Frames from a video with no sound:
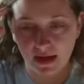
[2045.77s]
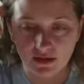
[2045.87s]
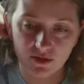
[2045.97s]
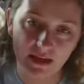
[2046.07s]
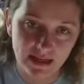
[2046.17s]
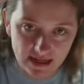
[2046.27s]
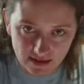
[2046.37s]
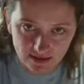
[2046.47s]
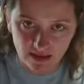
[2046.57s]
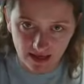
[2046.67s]
So like it
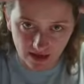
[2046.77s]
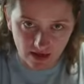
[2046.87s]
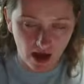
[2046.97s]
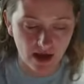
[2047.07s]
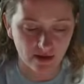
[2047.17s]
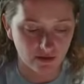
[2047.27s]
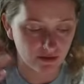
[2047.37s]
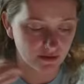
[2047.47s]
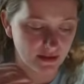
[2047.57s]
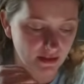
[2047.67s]
is like an iron
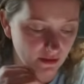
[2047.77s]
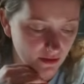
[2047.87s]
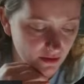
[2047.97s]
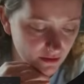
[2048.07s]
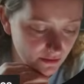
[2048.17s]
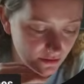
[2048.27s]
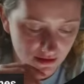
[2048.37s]
or steel or